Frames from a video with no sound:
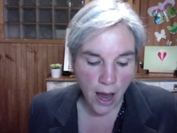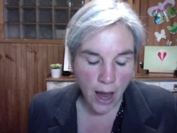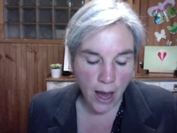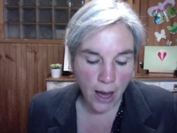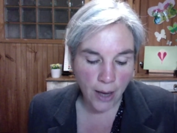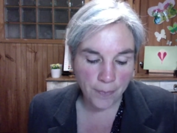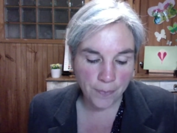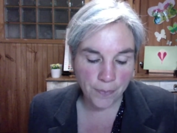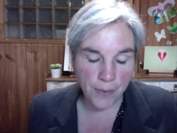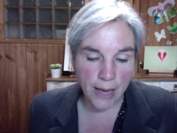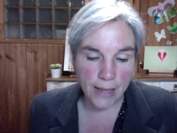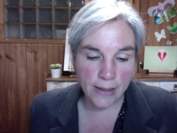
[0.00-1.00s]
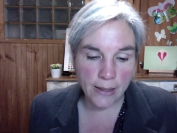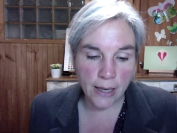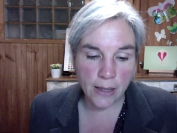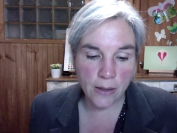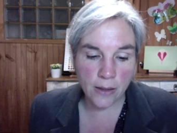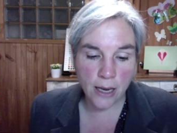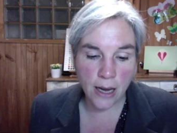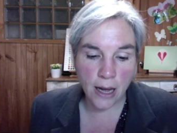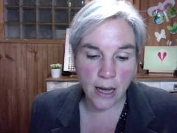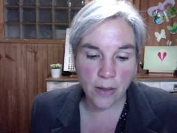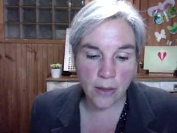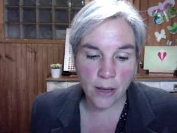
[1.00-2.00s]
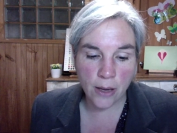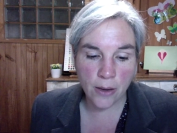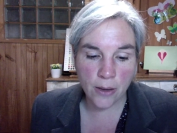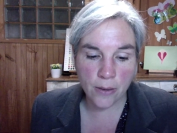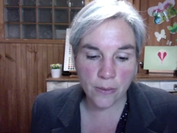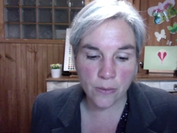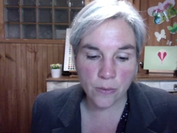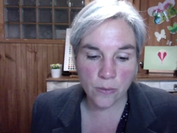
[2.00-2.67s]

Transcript: and then the other